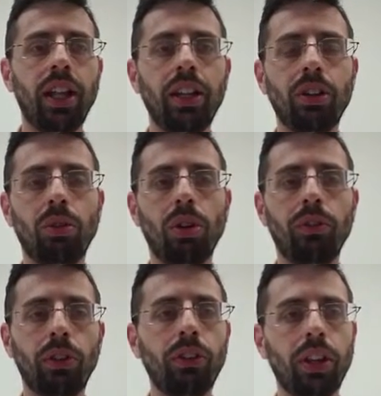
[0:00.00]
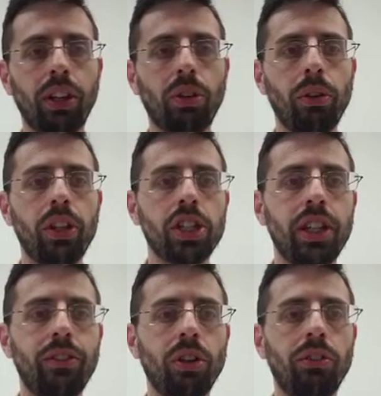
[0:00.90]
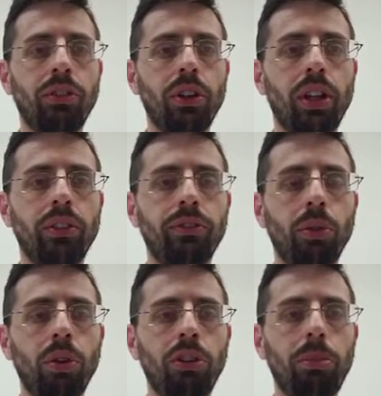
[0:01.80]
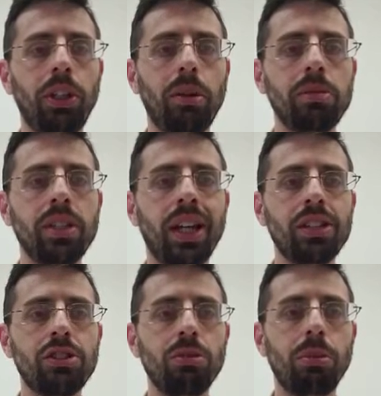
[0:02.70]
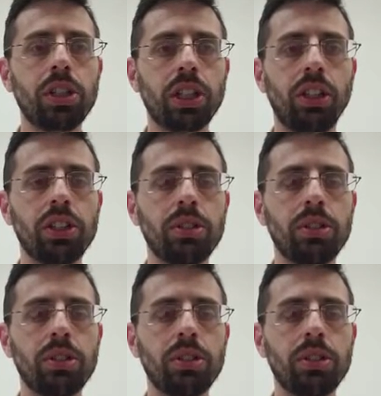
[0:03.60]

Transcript: let it grow, first let it grow, then shave it off, so that the focus becomes not so much